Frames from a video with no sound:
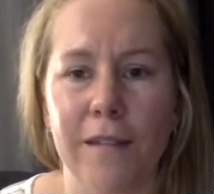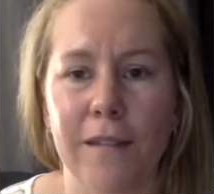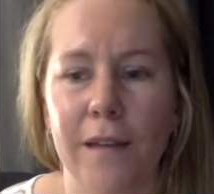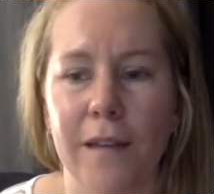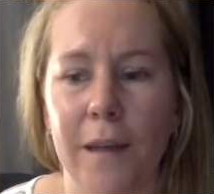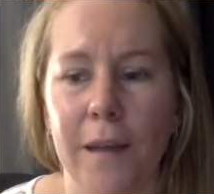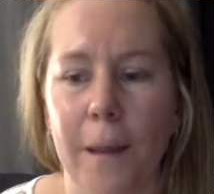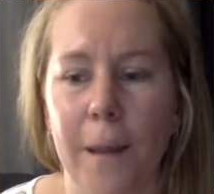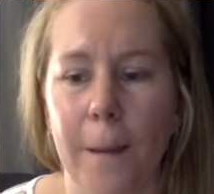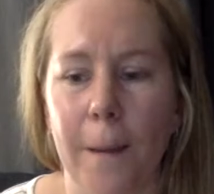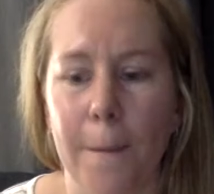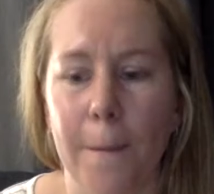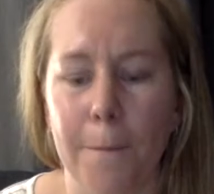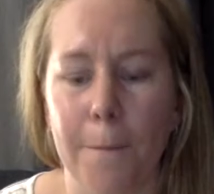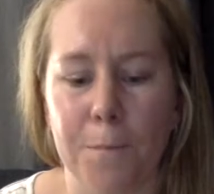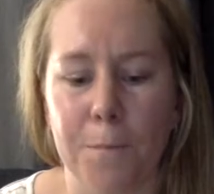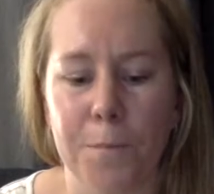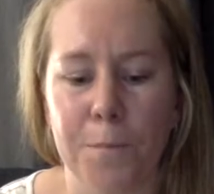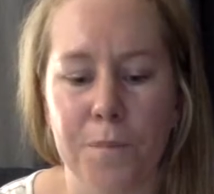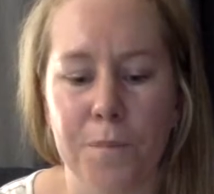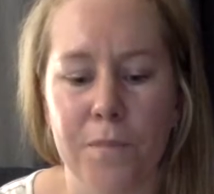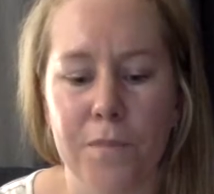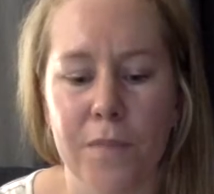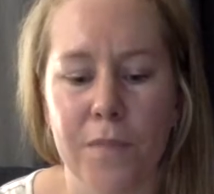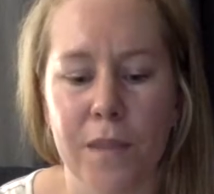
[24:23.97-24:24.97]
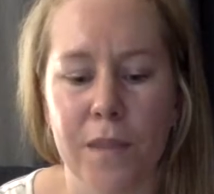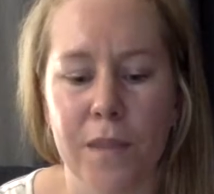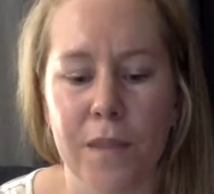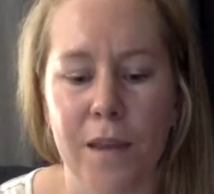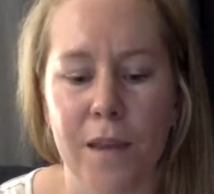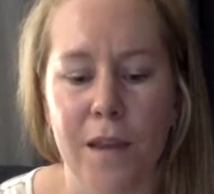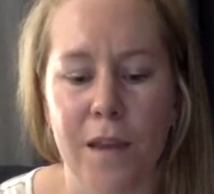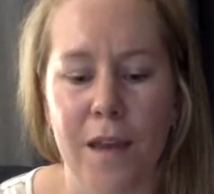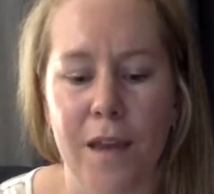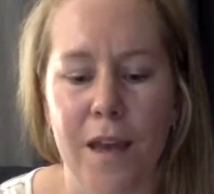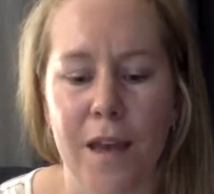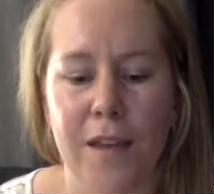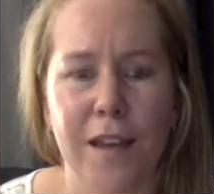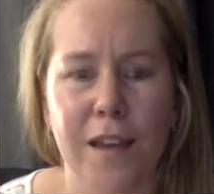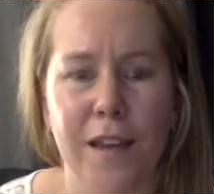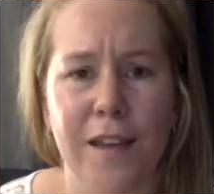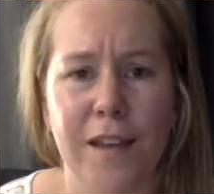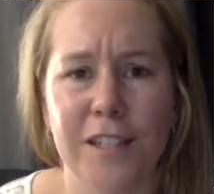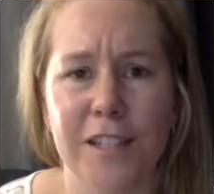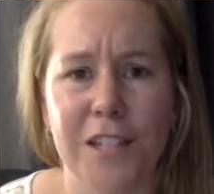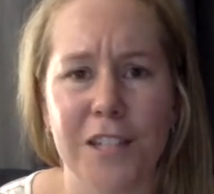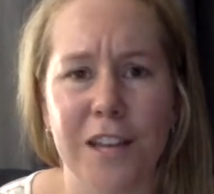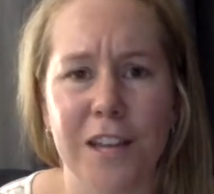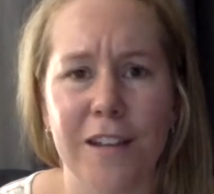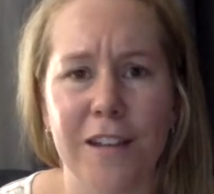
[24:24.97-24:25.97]
And yeah,
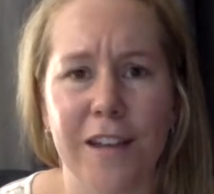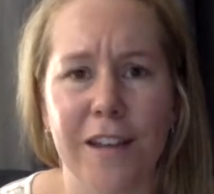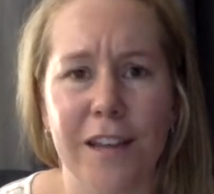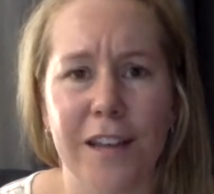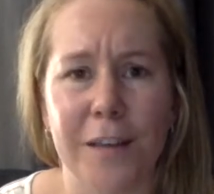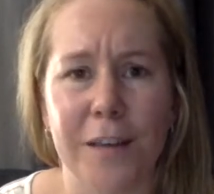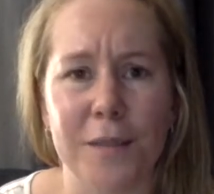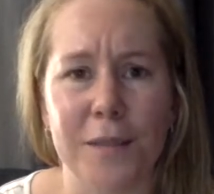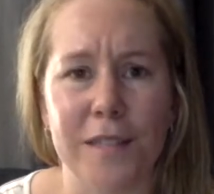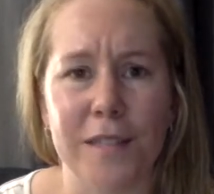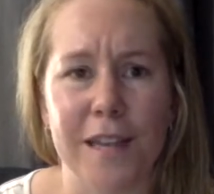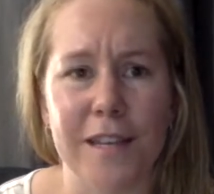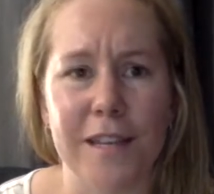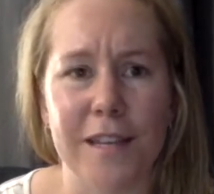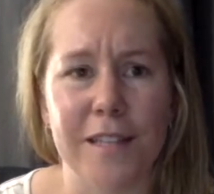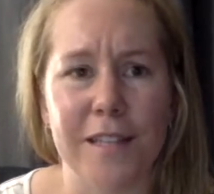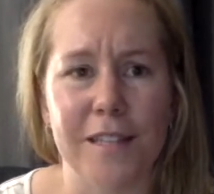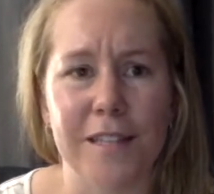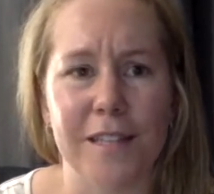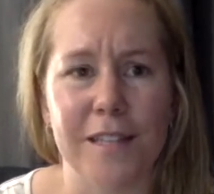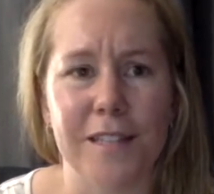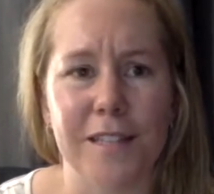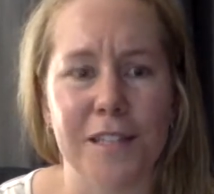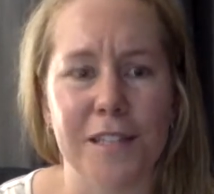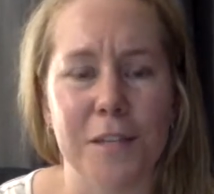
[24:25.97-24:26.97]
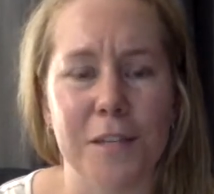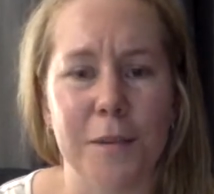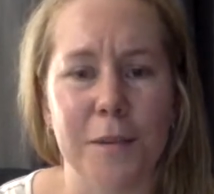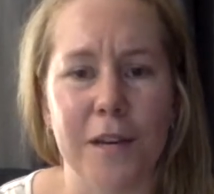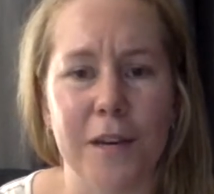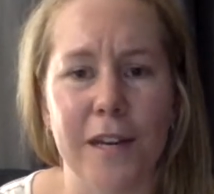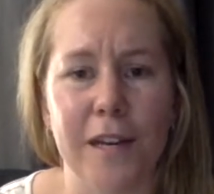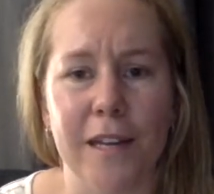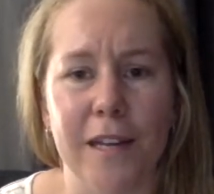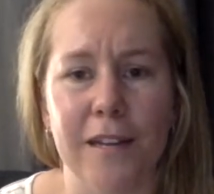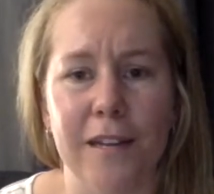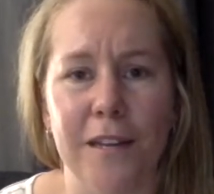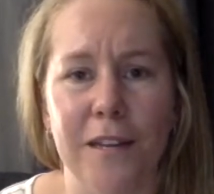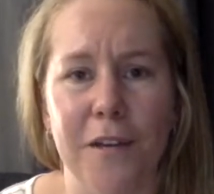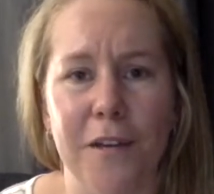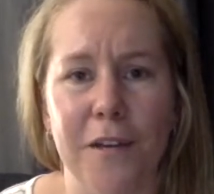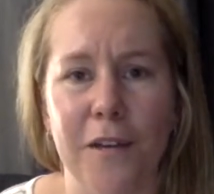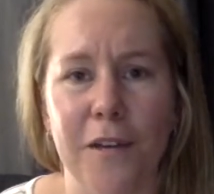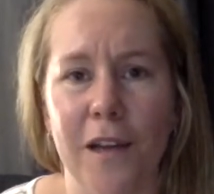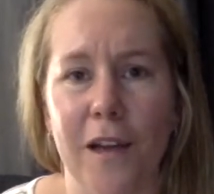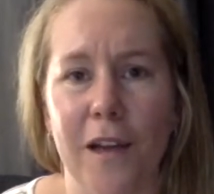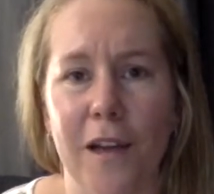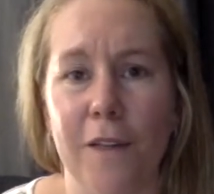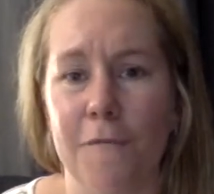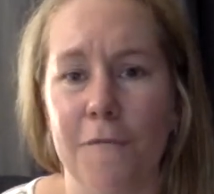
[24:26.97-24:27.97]
Jana, like you were saying, it's a community,
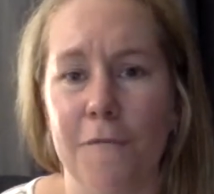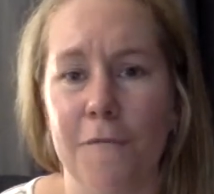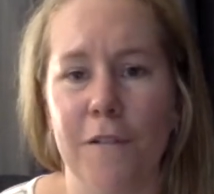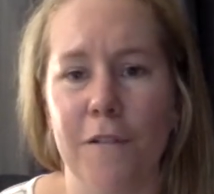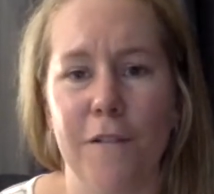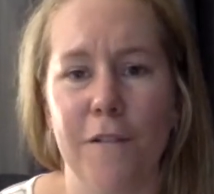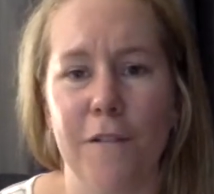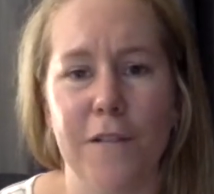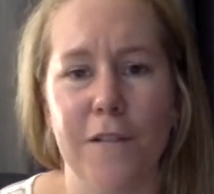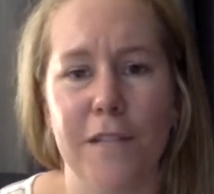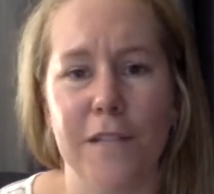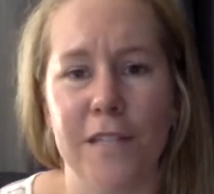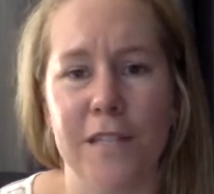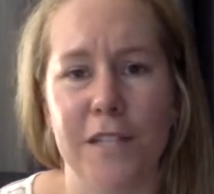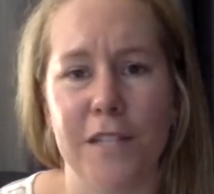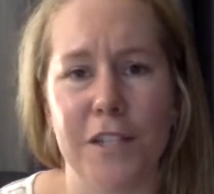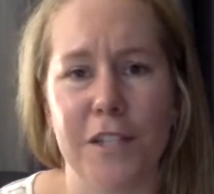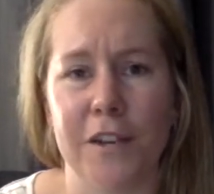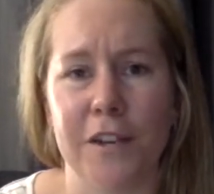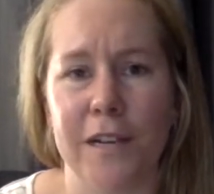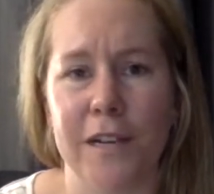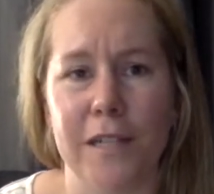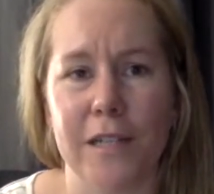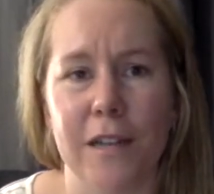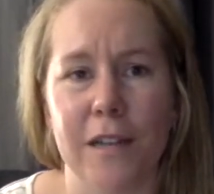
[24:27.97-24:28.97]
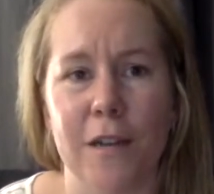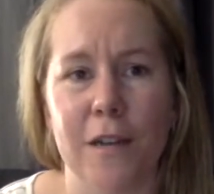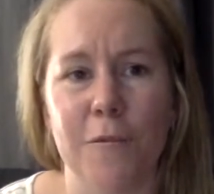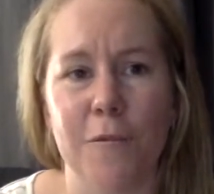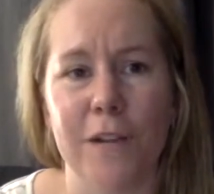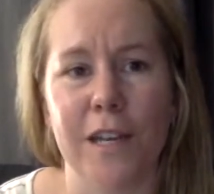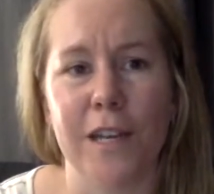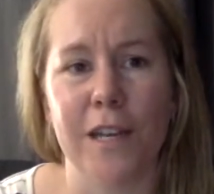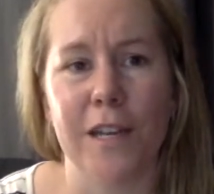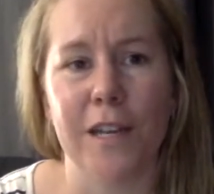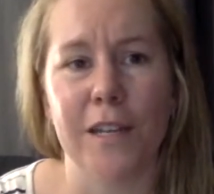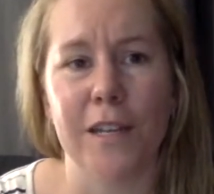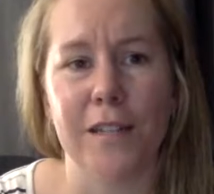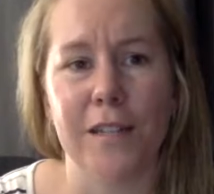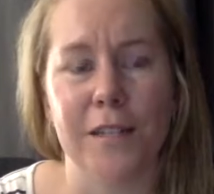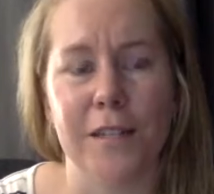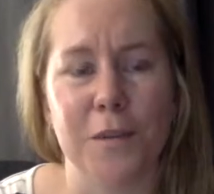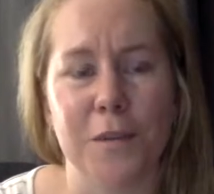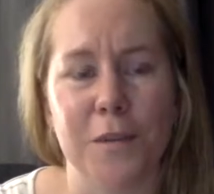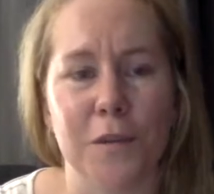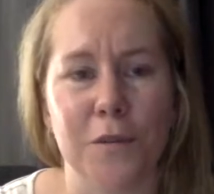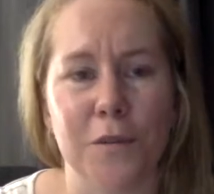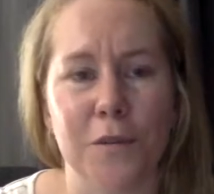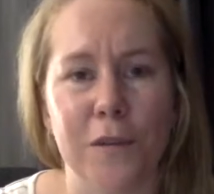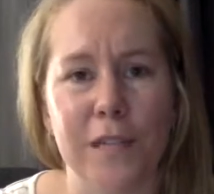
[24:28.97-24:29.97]
like I've had such a great time reconnecting
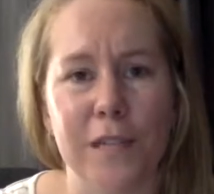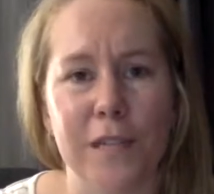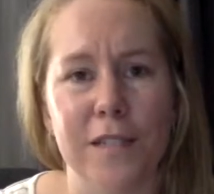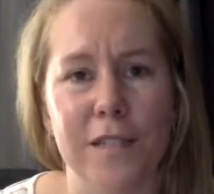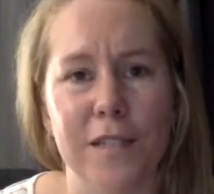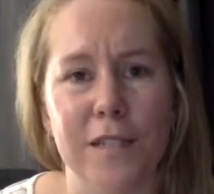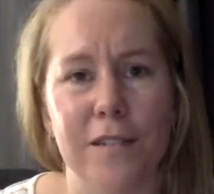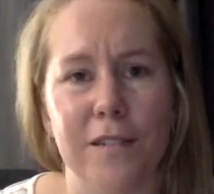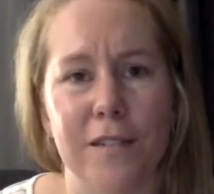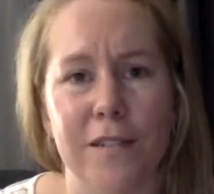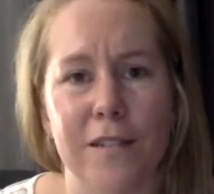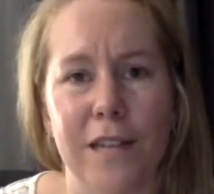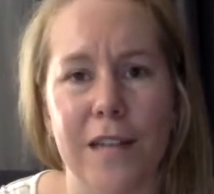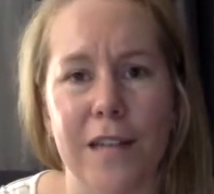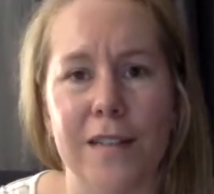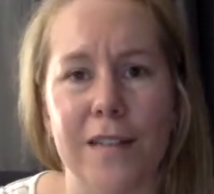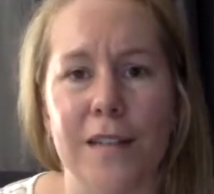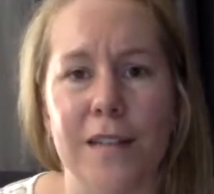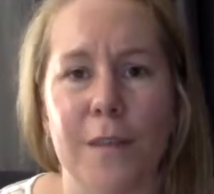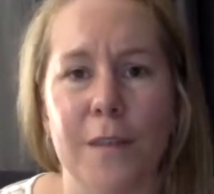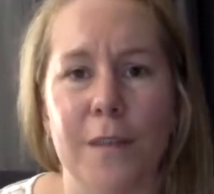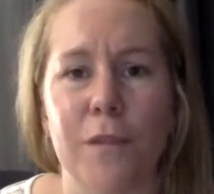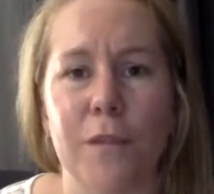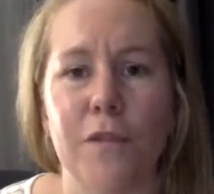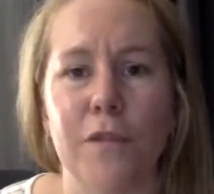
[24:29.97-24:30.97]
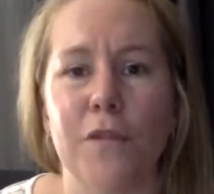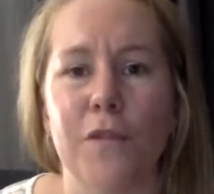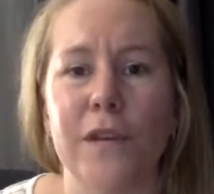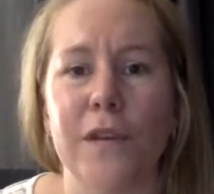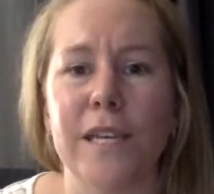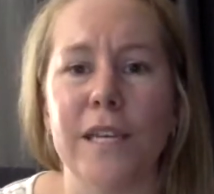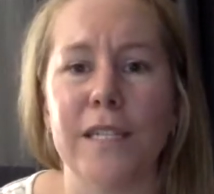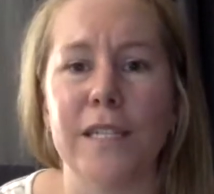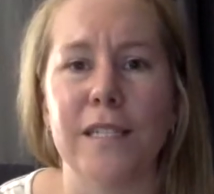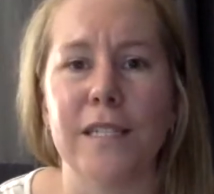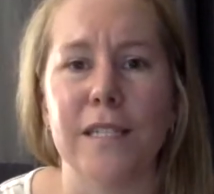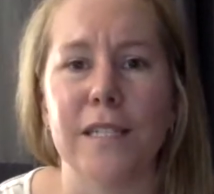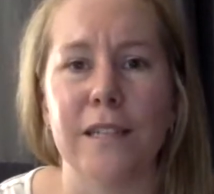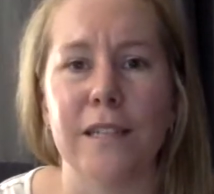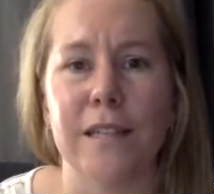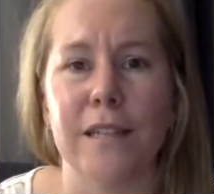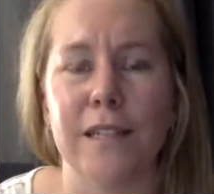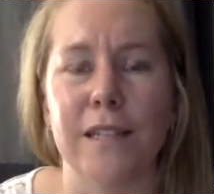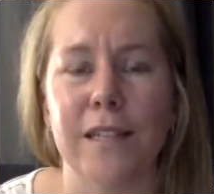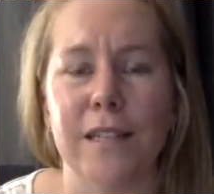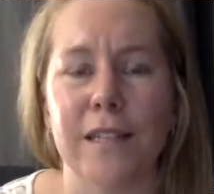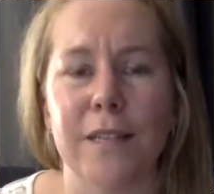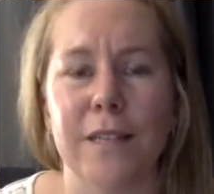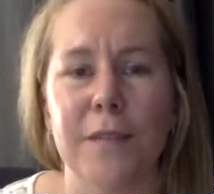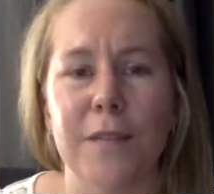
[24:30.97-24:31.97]
with friends over the last couple of weeks, and
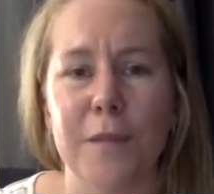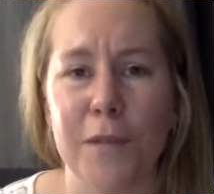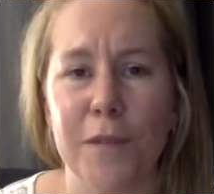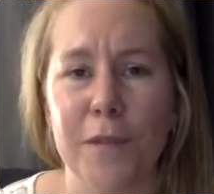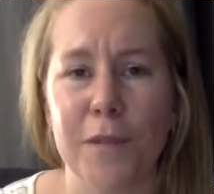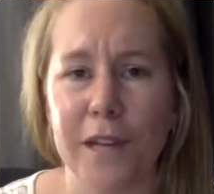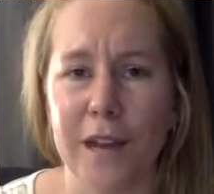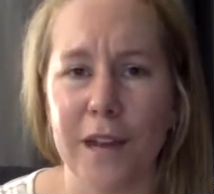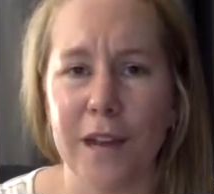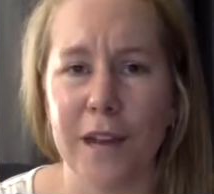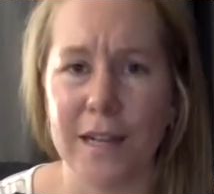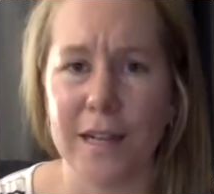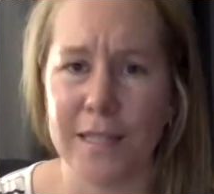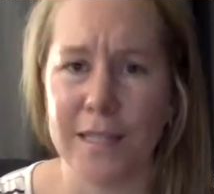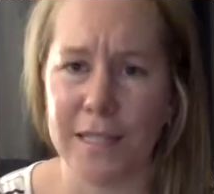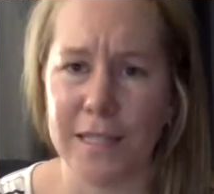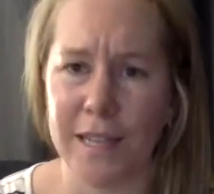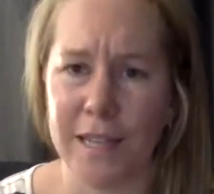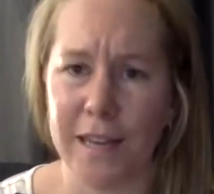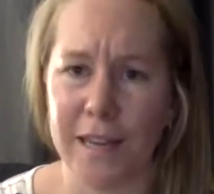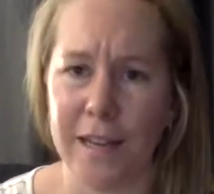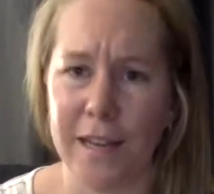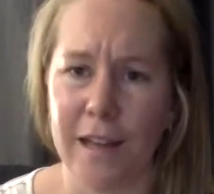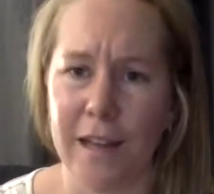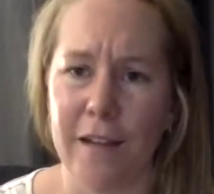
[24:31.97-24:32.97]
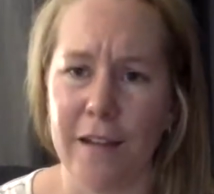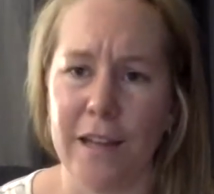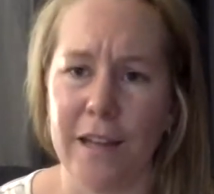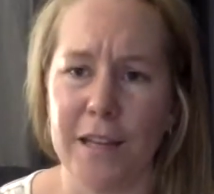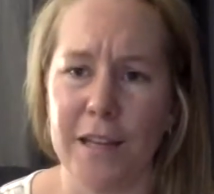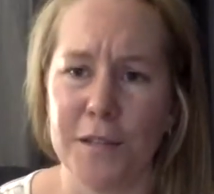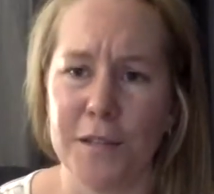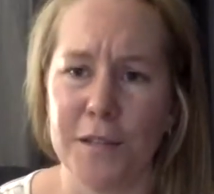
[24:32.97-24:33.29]
it can be pretty isolating out here.